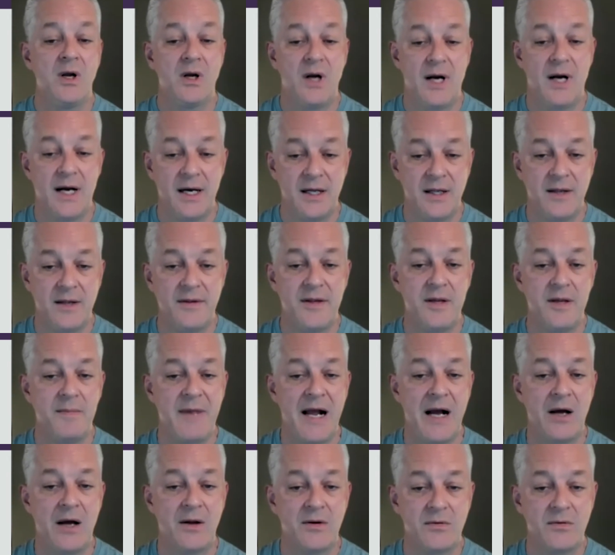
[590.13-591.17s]
the
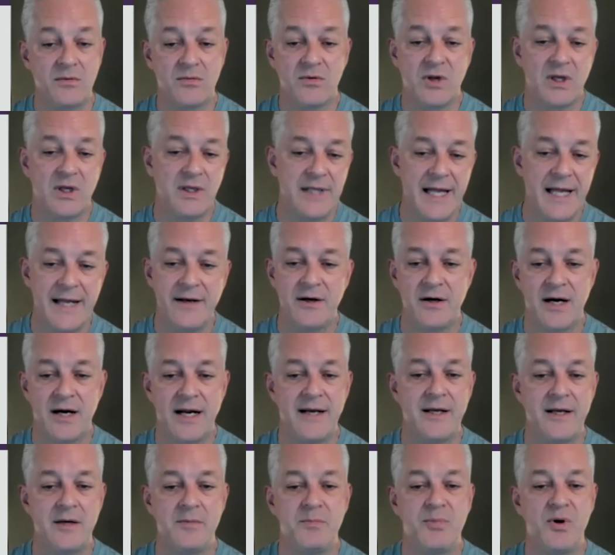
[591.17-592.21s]
amount, the lender I
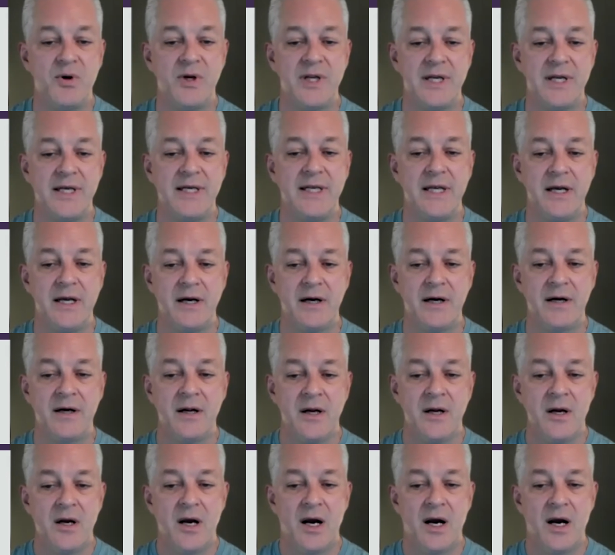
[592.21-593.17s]
didn't put in here,